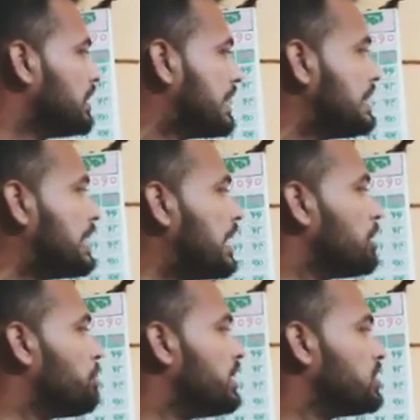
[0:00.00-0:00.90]
these are
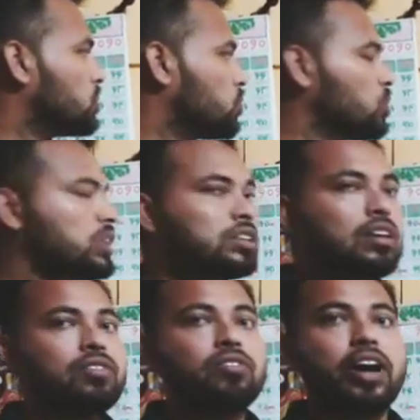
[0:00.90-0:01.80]
the major sources
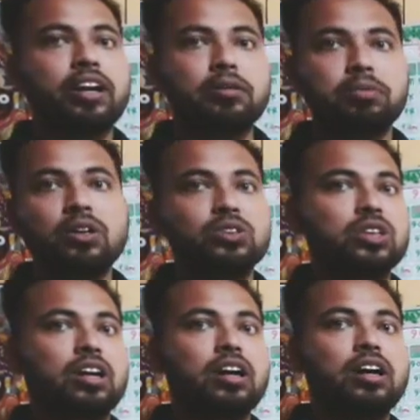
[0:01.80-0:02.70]
of water
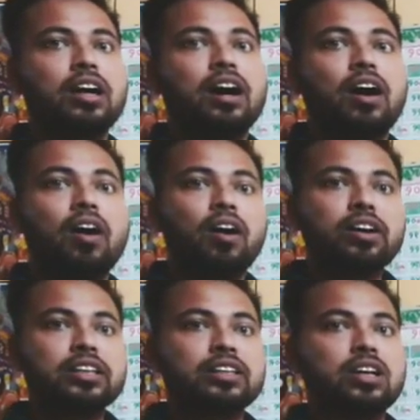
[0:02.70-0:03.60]
pollution,
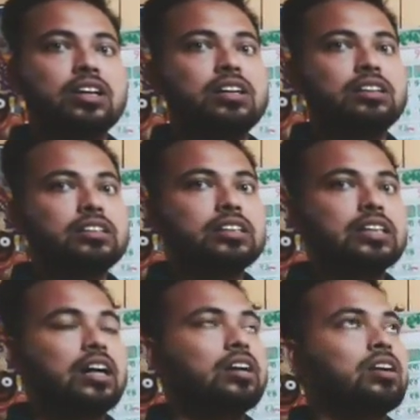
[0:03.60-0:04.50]
or
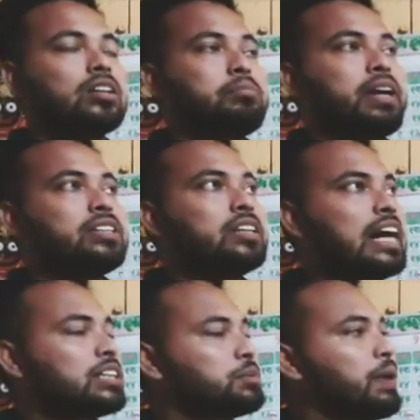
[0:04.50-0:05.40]
the major
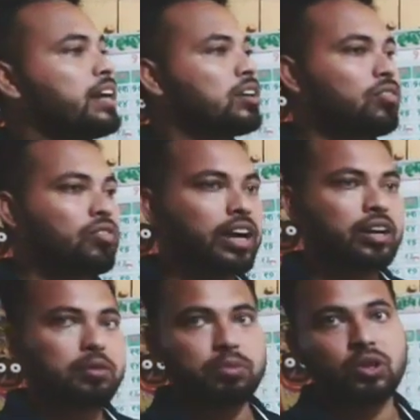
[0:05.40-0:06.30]
aspect of
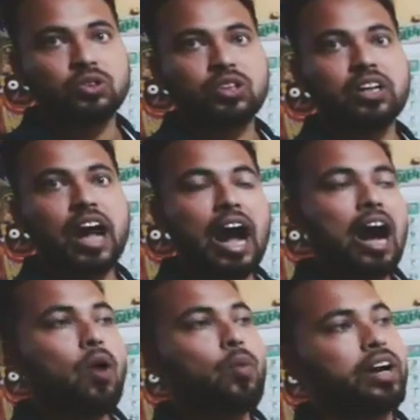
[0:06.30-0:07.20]
water pollution,
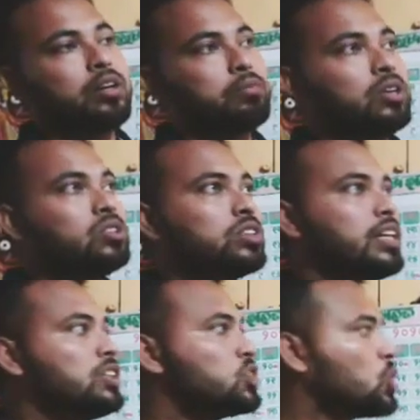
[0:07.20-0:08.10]
how water
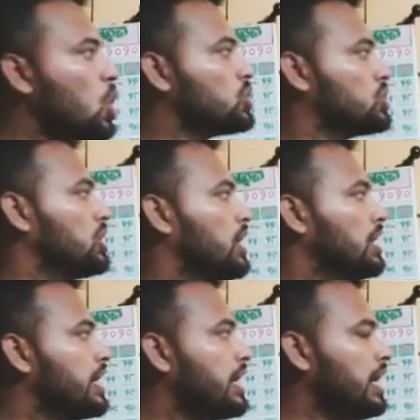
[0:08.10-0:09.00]
pollution is caused.
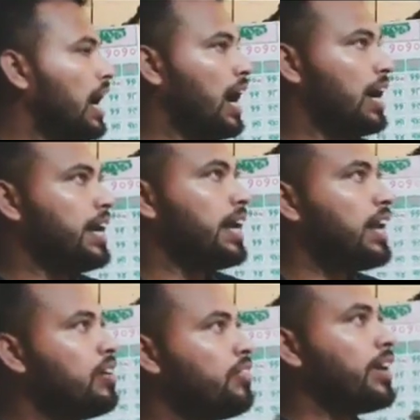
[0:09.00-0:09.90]
Then
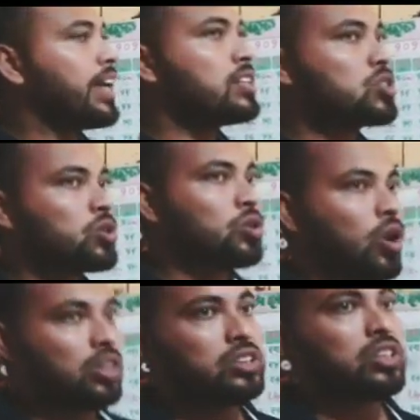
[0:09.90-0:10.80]
if it is
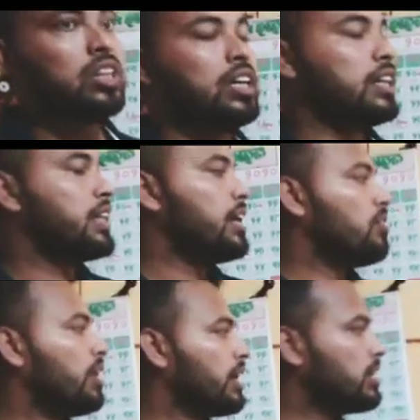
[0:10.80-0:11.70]
caused, then
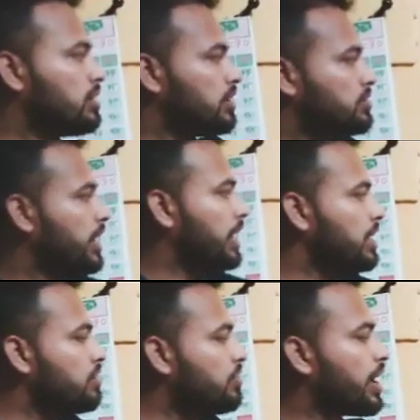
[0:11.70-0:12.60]
what are the
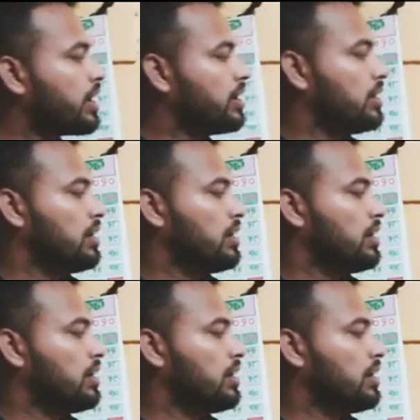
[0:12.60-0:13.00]
different effects?